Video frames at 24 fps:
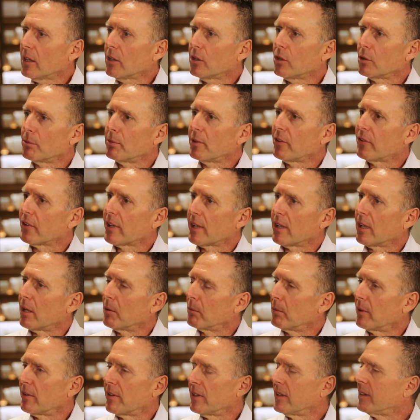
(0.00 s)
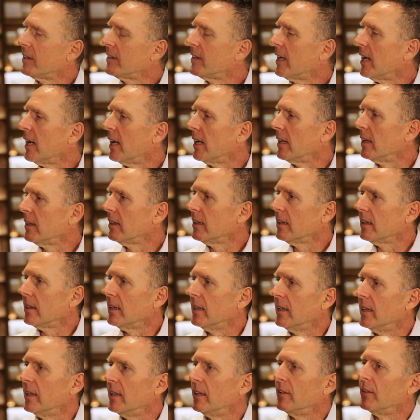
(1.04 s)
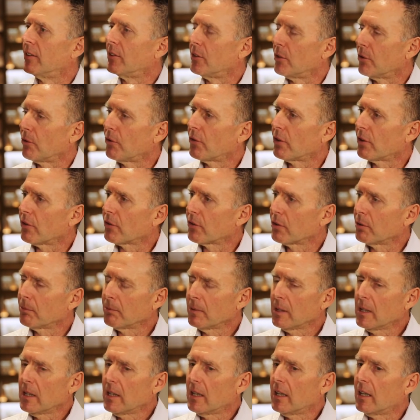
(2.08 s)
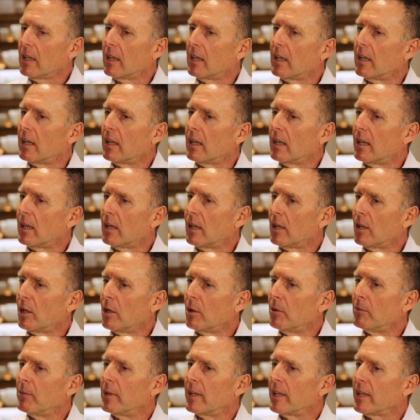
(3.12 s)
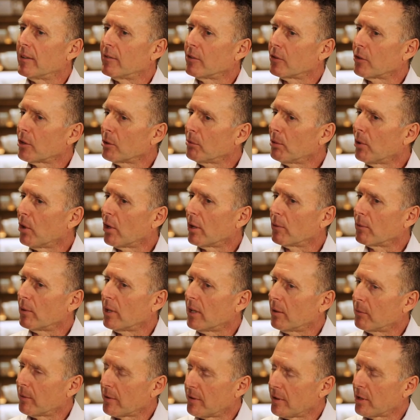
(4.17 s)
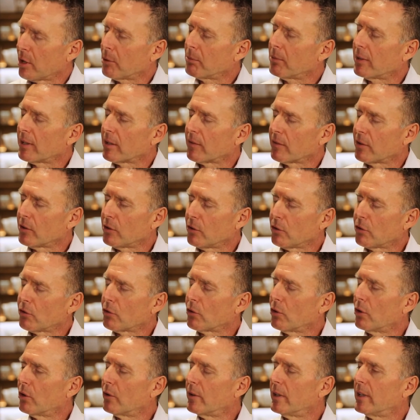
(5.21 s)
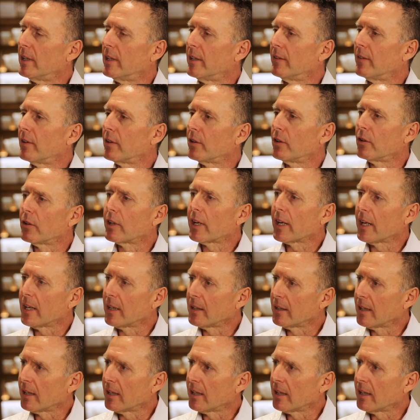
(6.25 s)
could be set up within a day in the new system. And even to the point where with the opening of the new store in the UK